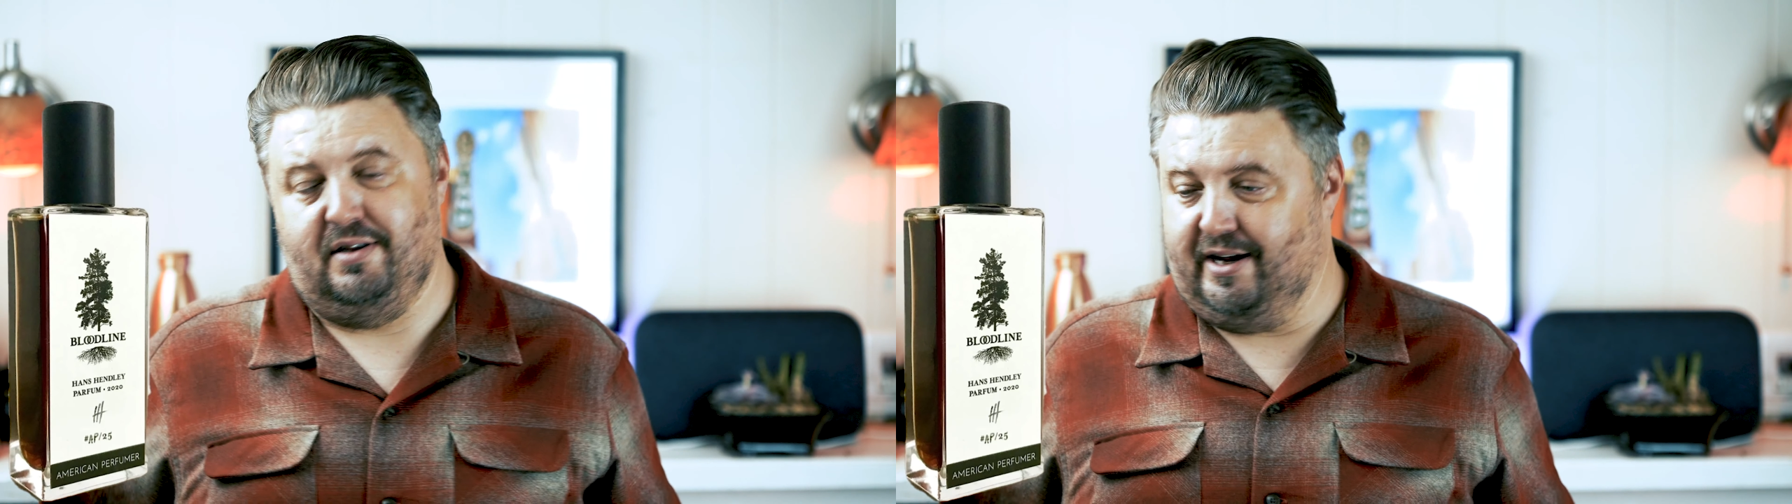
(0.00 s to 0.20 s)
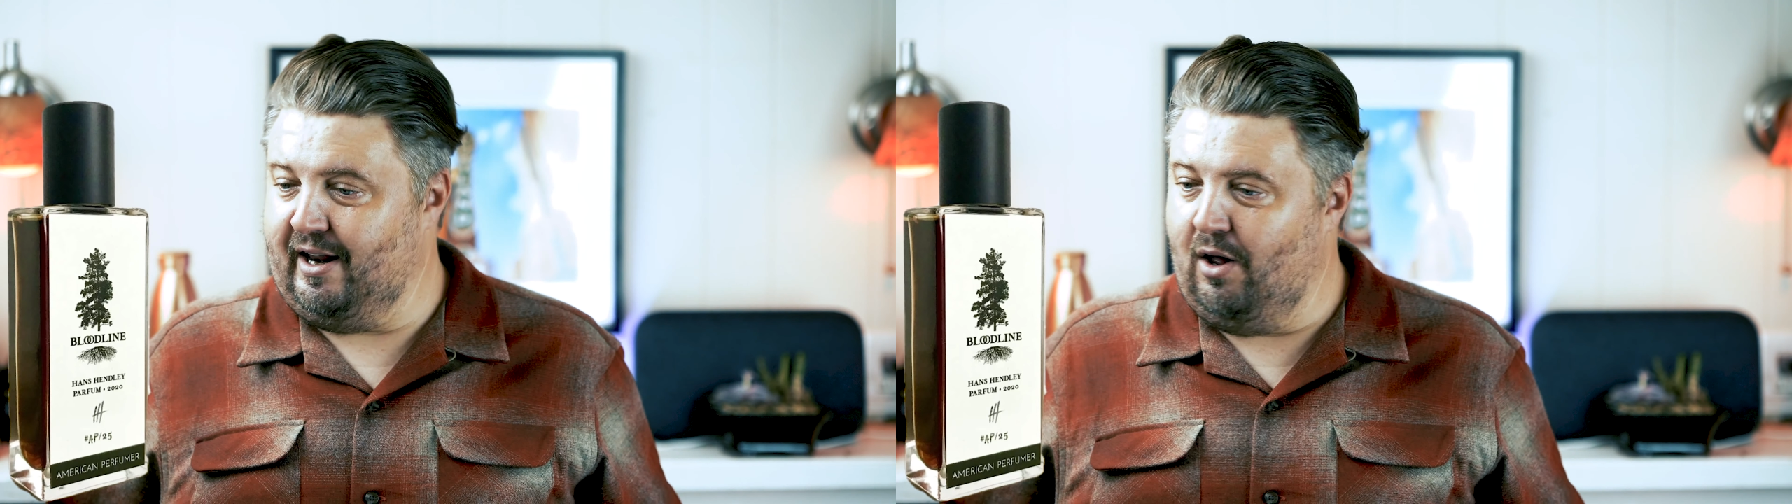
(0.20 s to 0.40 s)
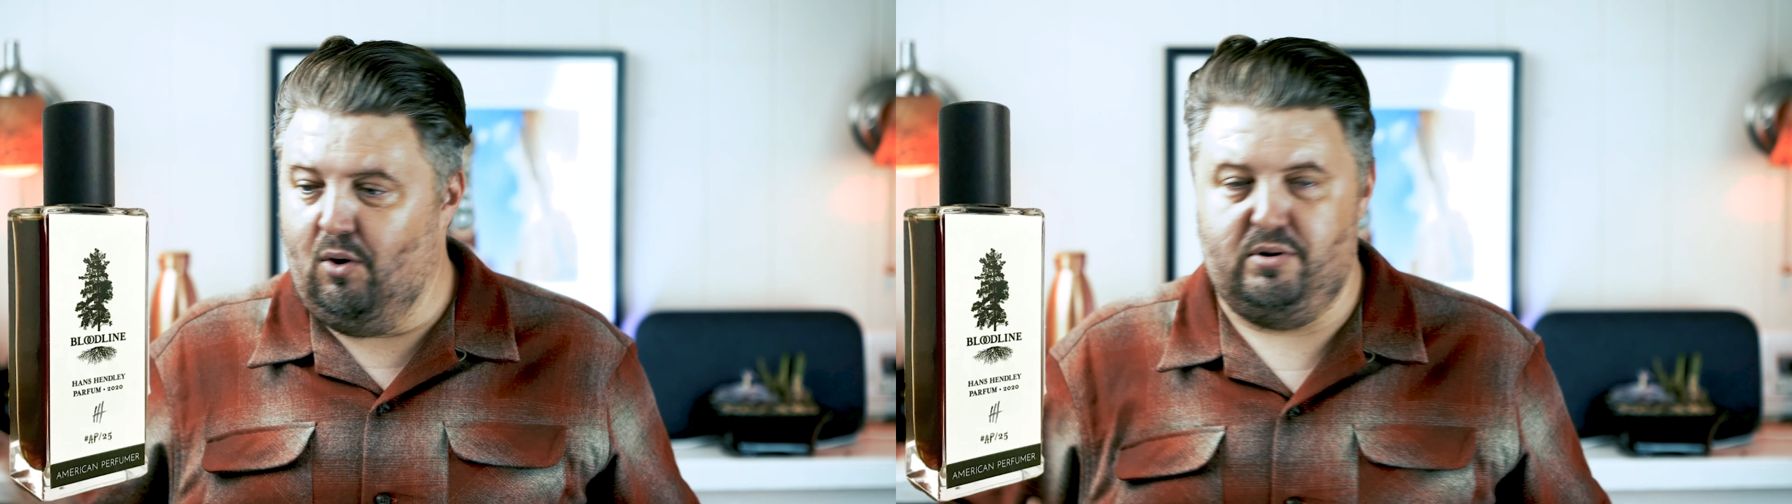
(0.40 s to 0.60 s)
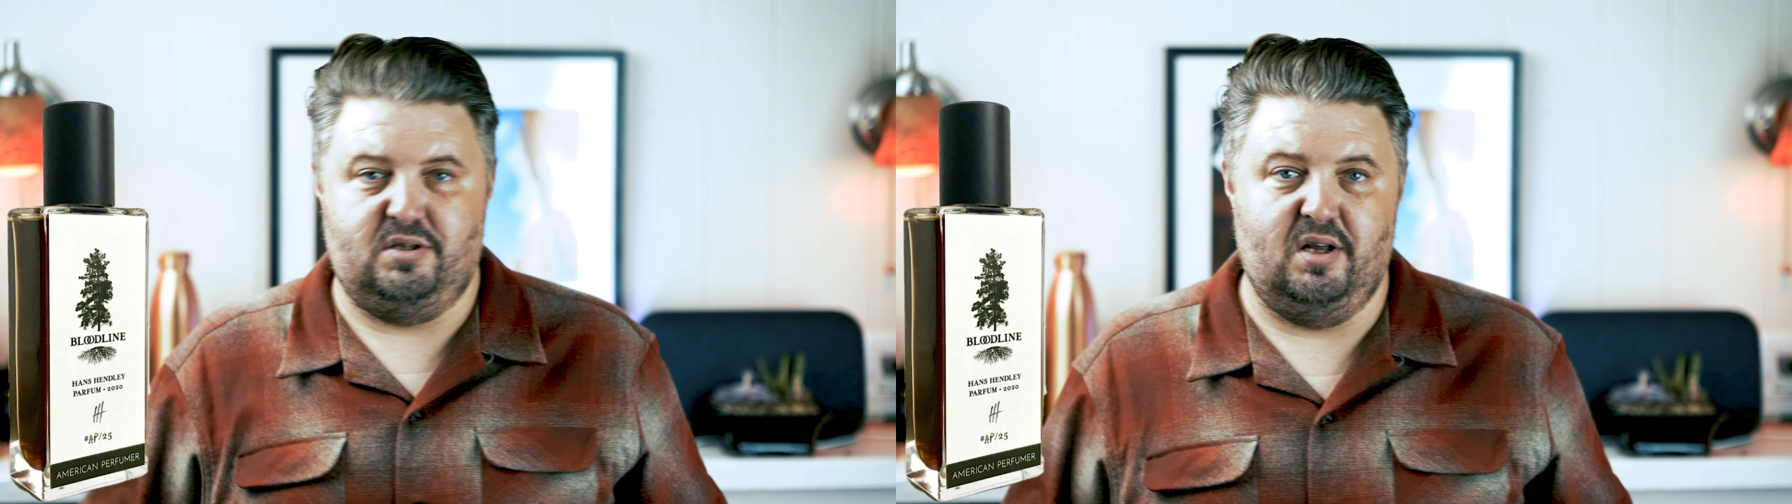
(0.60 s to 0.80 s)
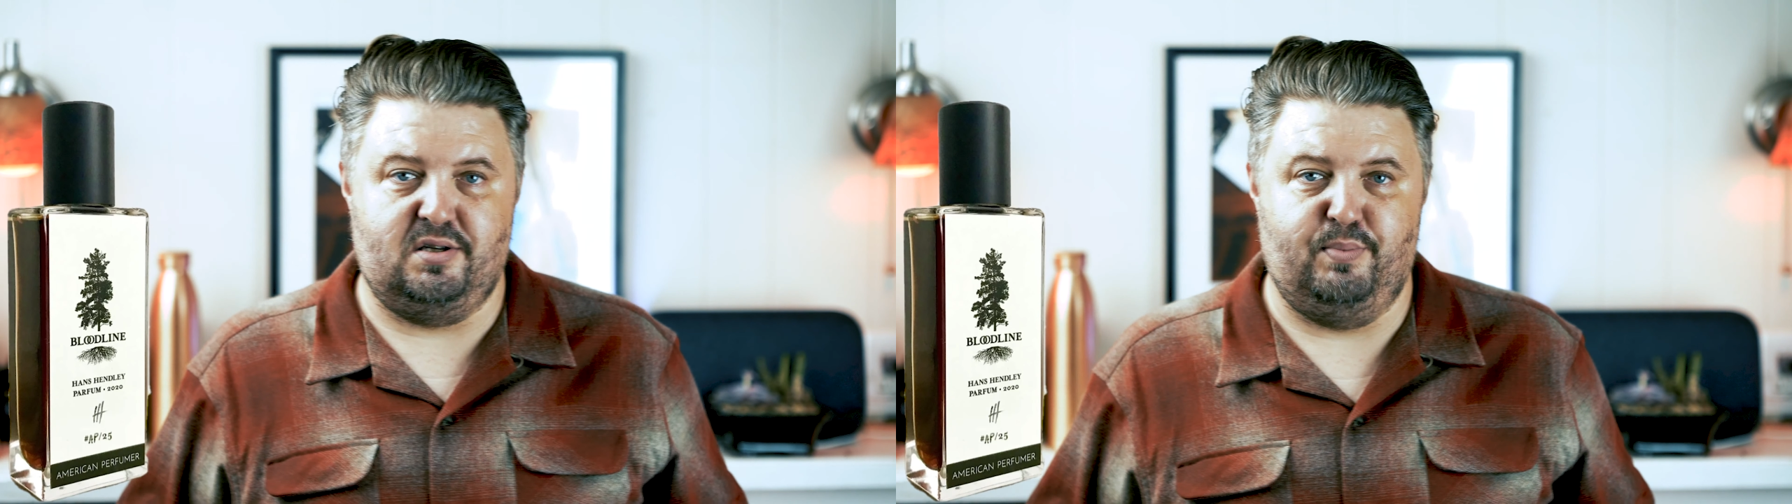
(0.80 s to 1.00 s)
like it
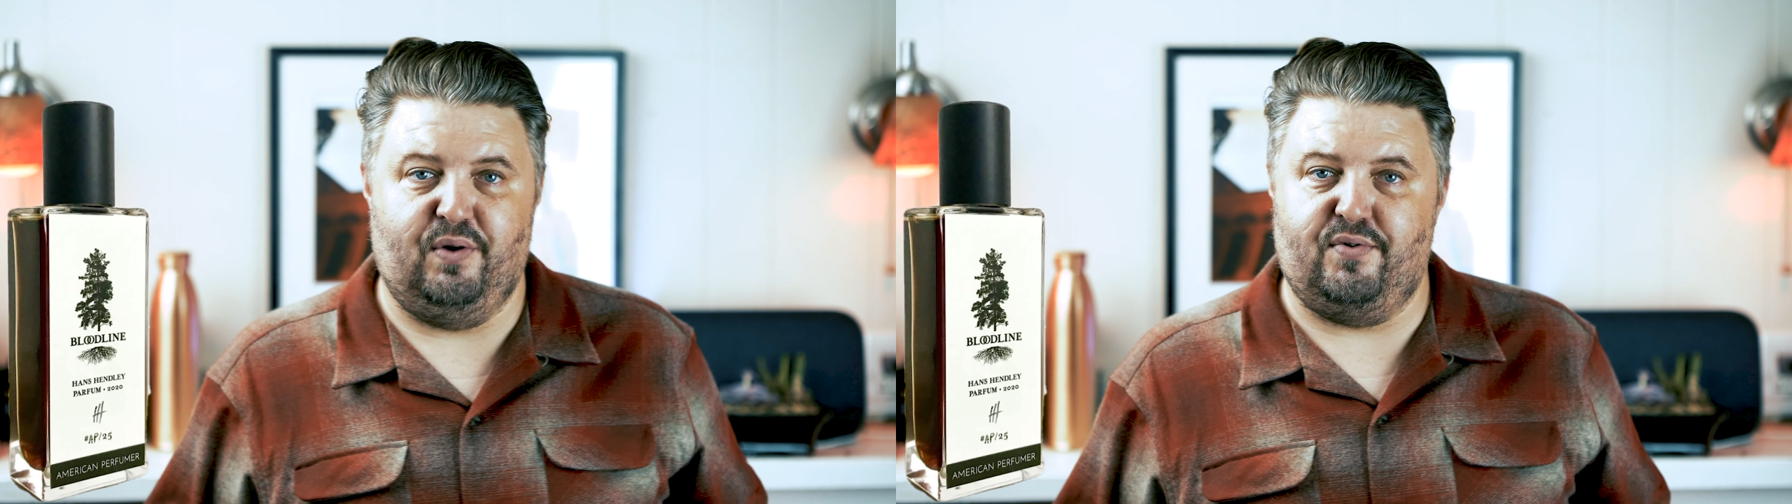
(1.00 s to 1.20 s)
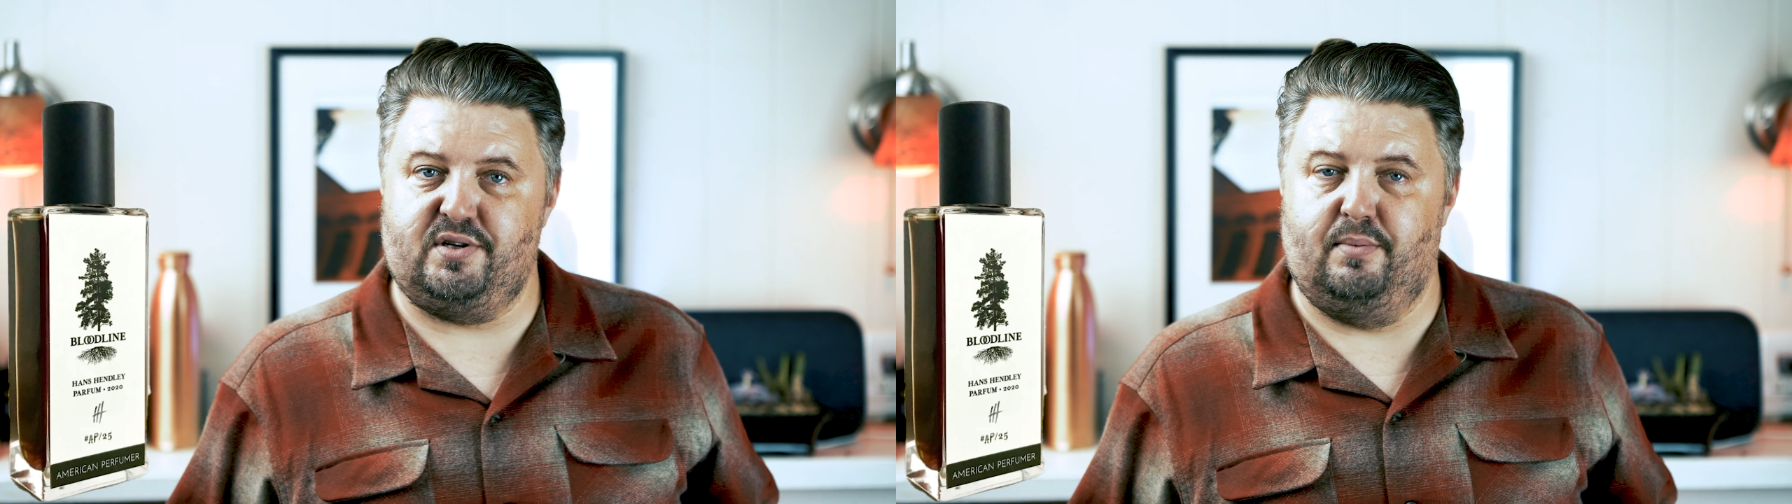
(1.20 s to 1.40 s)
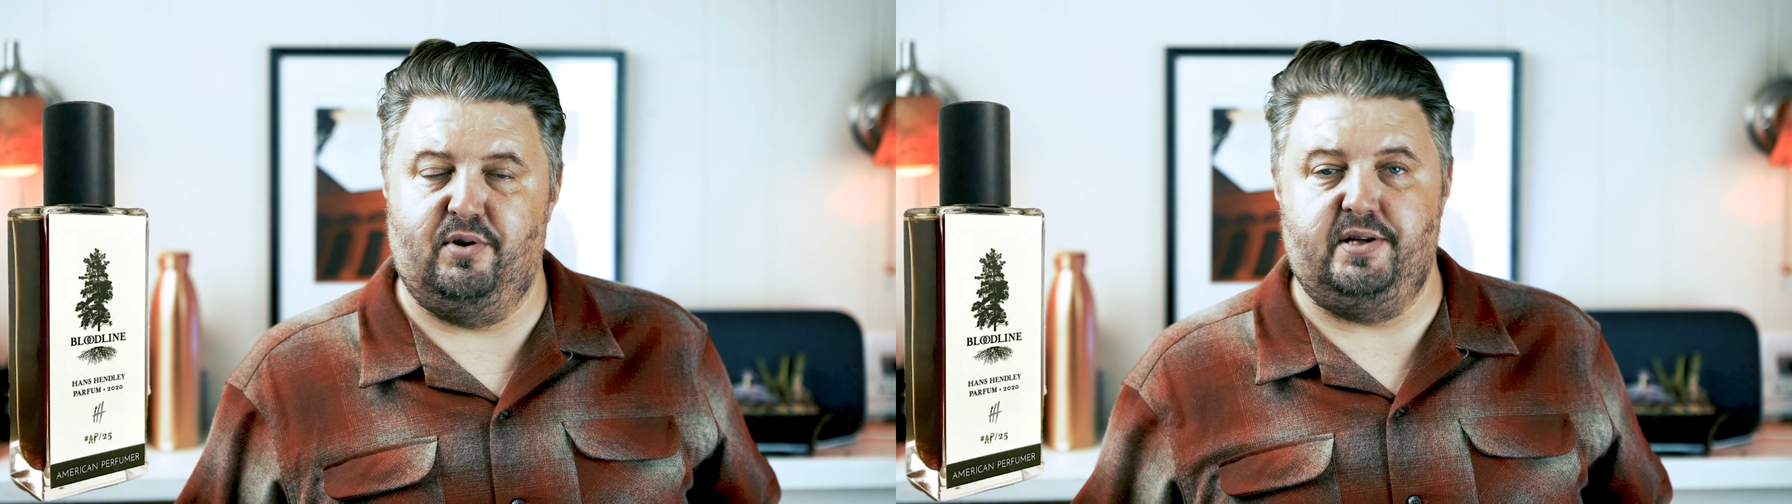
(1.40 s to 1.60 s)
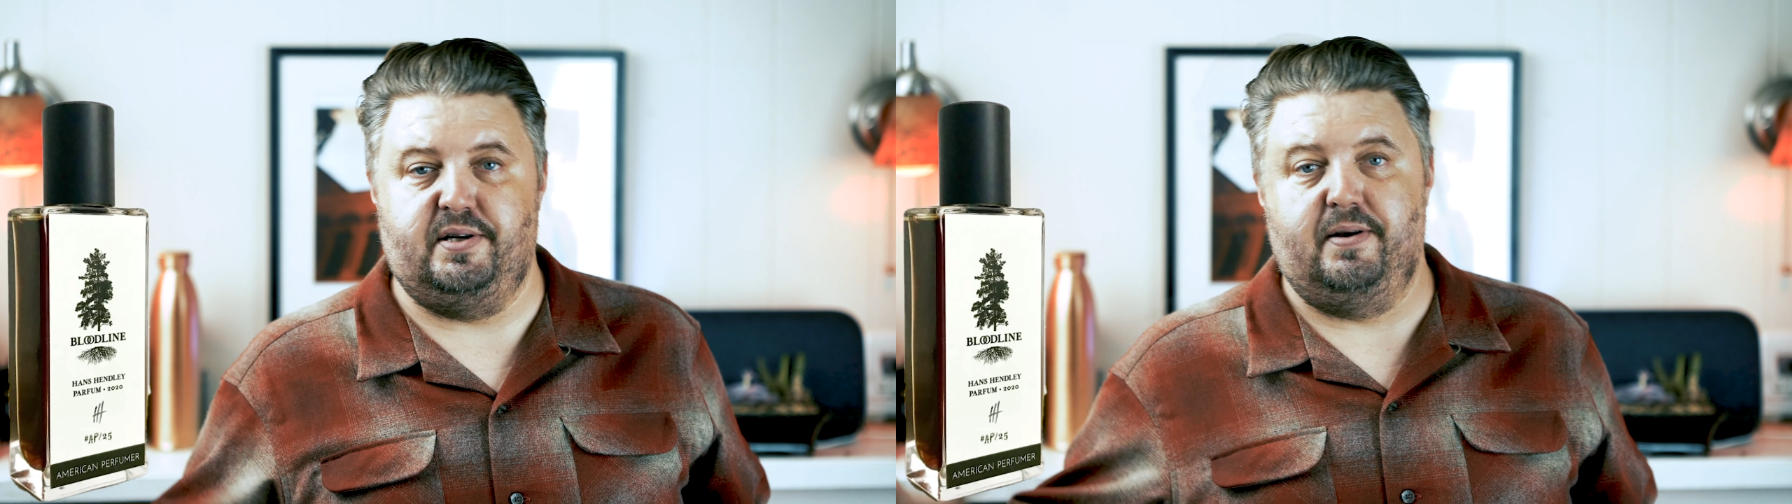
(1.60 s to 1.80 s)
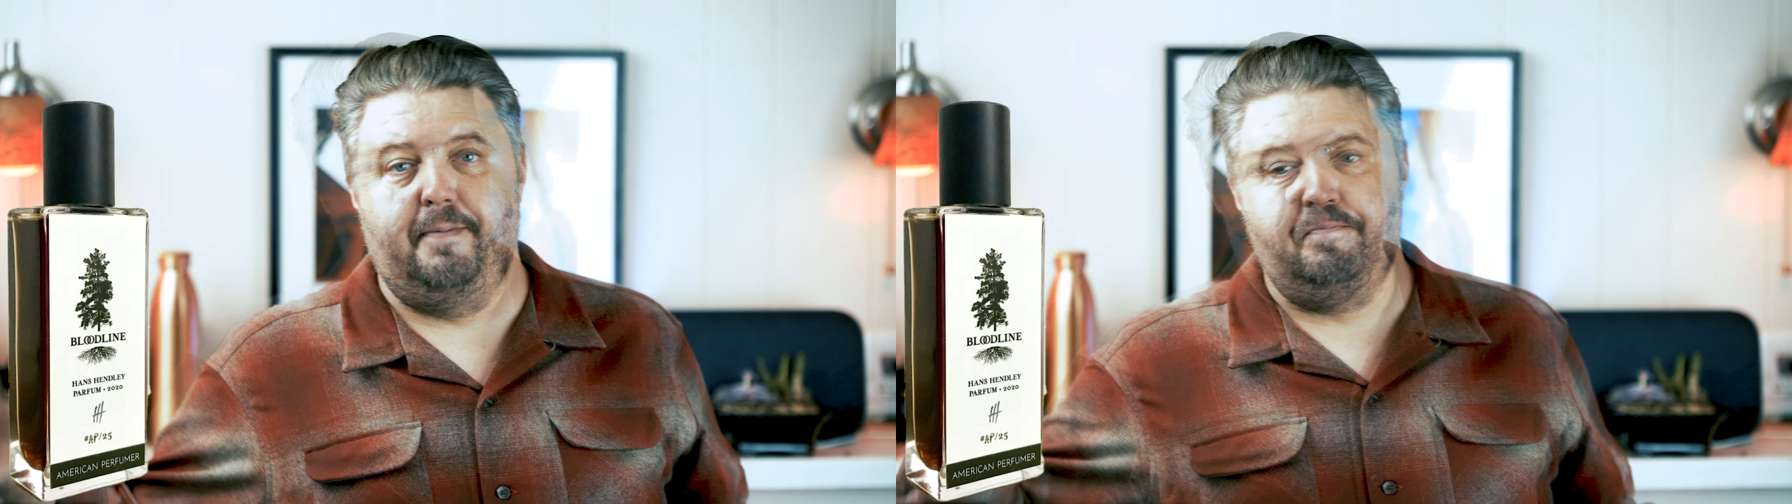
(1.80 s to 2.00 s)
always does me for some
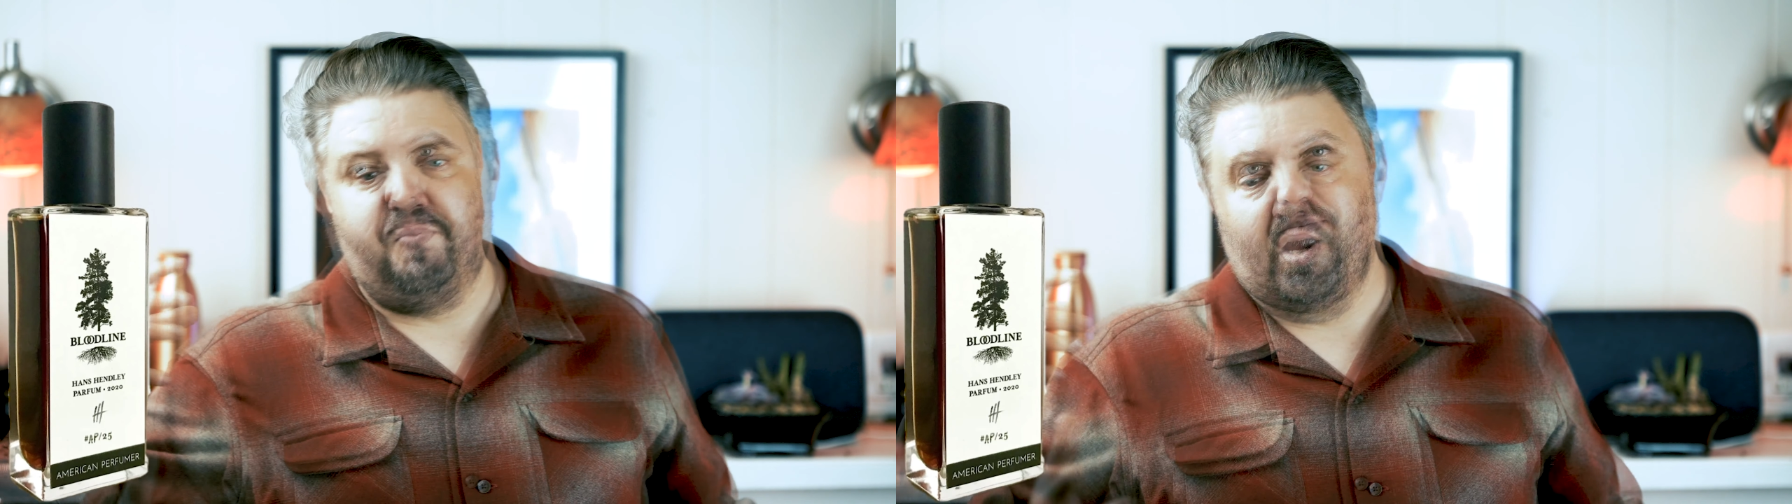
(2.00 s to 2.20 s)
reason.